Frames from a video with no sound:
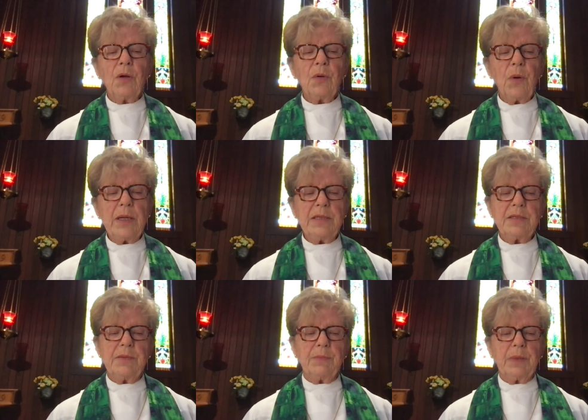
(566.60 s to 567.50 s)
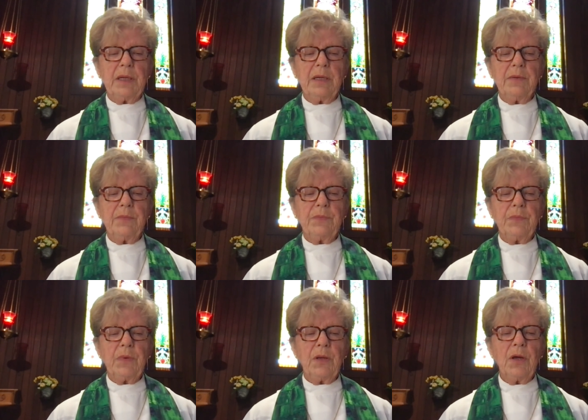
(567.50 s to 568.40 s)
Quite simply,
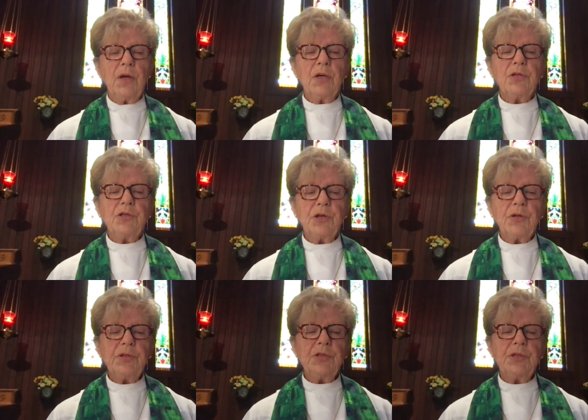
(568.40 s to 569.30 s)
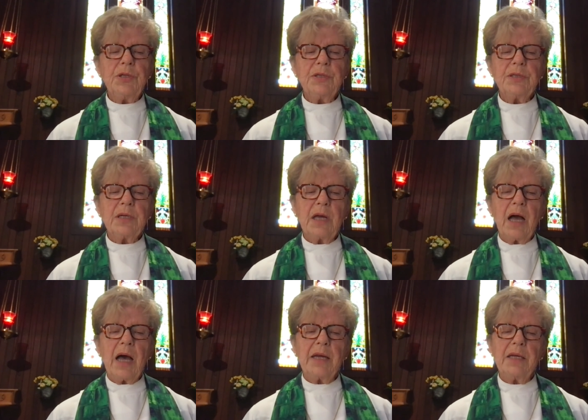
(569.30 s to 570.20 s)
church is the
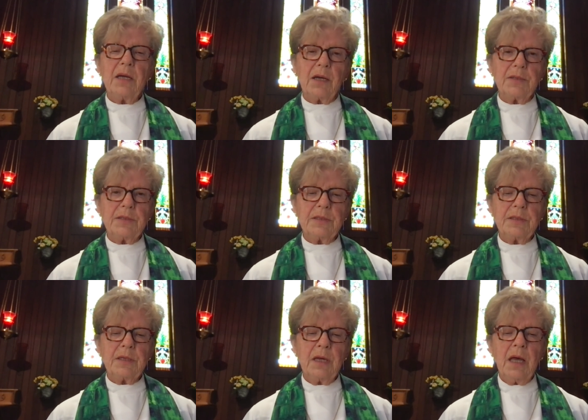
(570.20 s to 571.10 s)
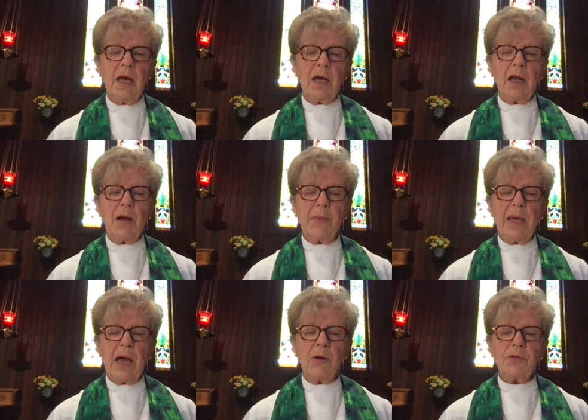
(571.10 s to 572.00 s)
God in us
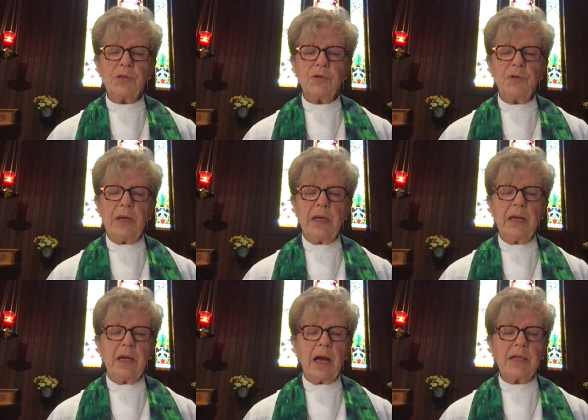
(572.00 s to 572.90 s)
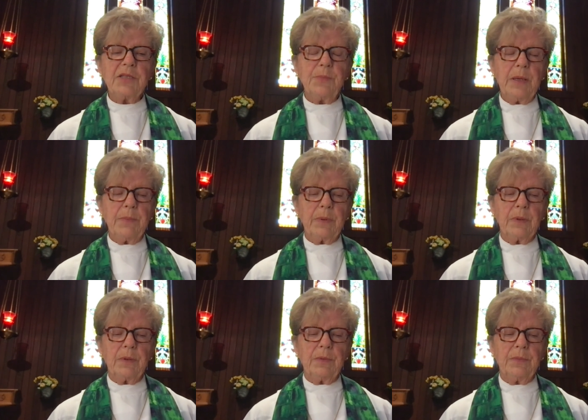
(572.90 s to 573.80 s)
coming out to greet God's
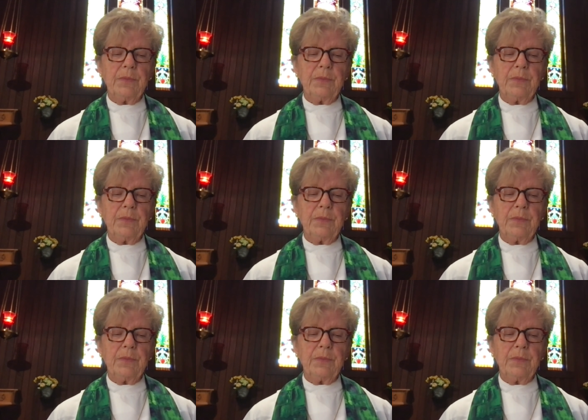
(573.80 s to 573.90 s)
people